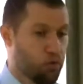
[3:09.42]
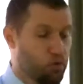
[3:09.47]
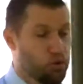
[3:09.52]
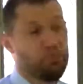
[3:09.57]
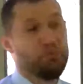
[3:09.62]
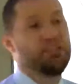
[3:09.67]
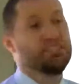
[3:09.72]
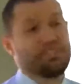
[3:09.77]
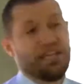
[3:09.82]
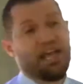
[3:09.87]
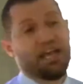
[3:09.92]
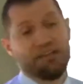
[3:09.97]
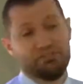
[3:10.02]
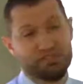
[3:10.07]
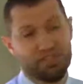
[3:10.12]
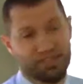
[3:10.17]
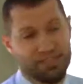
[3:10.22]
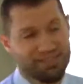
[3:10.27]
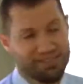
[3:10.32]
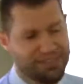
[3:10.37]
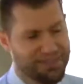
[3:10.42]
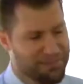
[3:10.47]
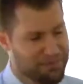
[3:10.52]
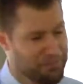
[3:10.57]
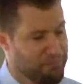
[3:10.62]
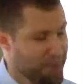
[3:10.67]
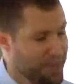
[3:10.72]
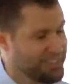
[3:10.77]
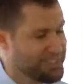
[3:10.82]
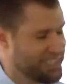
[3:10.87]
would be saved,
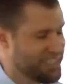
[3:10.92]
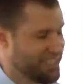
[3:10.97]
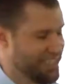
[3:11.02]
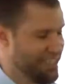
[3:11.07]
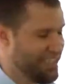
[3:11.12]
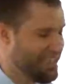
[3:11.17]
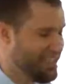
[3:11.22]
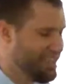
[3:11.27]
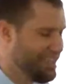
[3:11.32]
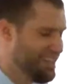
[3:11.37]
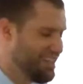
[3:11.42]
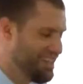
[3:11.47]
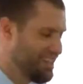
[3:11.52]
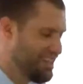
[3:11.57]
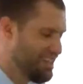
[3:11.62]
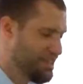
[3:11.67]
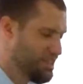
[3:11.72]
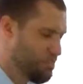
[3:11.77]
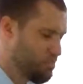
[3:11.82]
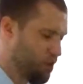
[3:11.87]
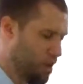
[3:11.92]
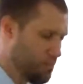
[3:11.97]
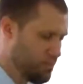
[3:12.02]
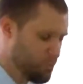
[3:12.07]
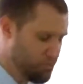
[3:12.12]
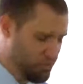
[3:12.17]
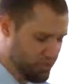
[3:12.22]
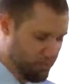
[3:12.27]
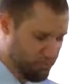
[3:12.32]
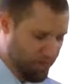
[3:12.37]
basically. The
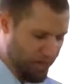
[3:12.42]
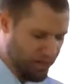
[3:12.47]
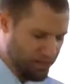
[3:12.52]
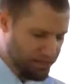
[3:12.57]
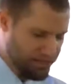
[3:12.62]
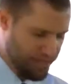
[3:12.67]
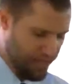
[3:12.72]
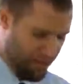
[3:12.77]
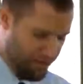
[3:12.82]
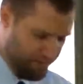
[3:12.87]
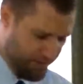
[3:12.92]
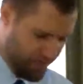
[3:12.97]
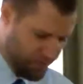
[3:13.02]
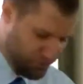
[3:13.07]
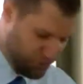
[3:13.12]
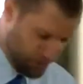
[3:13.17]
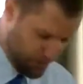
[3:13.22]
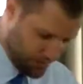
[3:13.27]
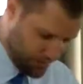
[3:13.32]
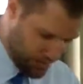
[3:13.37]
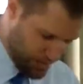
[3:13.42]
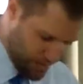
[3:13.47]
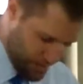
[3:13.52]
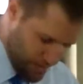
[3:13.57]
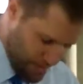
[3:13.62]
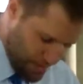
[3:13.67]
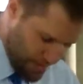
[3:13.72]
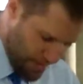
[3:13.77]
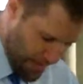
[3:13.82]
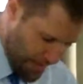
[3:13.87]
promise was about salvation.
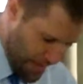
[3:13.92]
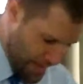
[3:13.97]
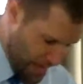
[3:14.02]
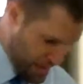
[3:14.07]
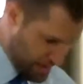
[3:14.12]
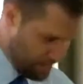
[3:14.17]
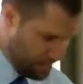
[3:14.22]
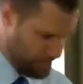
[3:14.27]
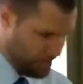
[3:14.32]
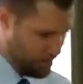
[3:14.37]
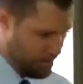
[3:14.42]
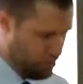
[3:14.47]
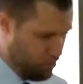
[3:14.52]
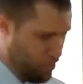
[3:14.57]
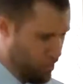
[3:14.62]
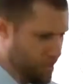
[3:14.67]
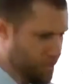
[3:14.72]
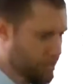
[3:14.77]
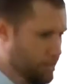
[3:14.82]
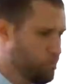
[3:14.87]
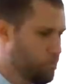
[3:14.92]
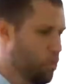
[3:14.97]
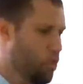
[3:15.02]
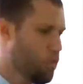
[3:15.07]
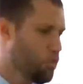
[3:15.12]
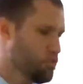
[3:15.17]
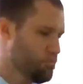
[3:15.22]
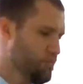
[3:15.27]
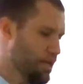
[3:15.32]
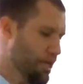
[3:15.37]
And the point that
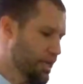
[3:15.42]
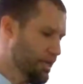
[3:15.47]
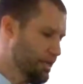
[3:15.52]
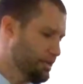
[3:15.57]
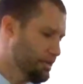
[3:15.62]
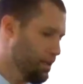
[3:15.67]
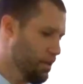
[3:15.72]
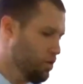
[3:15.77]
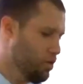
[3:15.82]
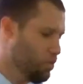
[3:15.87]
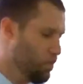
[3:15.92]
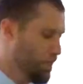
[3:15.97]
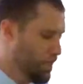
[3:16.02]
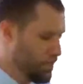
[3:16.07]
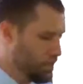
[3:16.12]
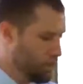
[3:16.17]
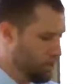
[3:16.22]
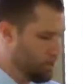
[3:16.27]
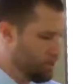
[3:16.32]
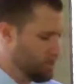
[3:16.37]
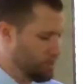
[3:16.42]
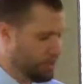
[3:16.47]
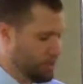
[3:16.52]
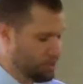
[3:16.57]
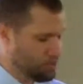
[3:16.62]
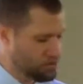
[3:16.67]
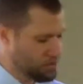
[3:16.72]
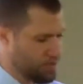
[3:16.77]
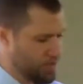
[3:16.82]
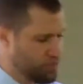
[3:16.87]
Paul was making in
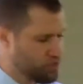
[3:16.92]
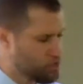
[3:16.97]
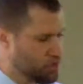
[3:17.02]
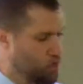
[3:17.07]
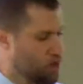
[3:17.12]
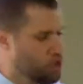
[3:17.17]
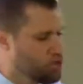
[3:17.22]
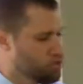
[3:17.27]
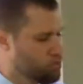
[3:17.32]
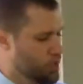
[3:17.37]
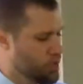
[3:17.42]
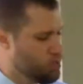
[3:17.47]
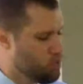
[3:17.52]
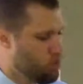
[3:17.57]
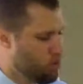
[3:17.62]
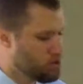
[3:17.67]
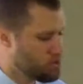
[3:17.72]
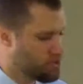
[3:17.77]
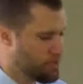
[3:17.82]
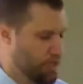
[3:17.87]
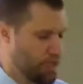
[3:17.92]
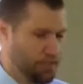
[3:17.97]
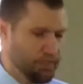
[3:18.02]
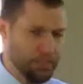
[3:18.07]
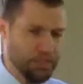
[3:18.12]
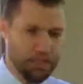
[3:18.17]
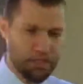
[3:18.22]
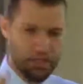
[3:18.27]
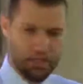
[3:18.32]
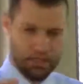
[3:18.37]
our text last week was
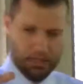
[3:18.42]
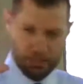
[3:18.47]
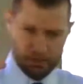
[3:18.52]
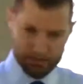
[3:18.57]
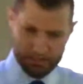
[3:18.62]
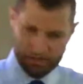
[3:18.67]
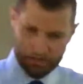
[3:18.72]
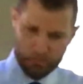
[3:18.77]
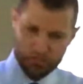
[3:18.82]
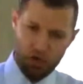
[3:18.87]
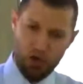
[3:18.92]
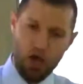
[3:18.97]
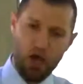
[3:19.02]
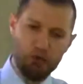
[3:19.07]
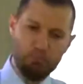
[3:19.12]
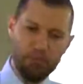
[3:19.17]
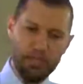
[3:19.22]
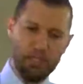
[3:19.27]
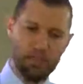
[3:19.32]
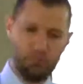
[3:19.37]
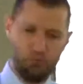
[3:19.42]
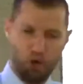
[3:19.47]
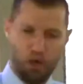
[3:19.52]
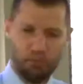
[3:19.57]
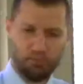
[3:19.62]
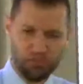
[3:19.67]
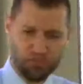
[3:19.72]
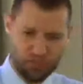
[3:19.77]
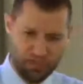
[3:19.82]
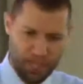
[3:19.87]
that since God made the
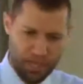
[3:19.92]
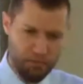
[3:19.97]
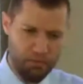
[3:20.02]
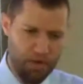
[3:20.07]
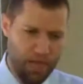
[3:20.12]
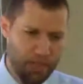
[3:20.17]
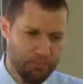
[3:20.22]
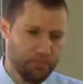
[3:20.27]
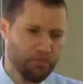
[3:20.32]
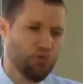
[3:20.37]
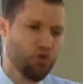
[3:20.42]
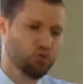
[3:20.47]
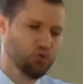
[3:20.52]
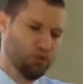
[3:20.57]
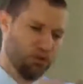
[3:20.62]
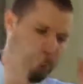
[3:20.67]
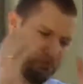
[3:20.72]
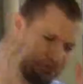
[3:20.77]
promise to Abraham that those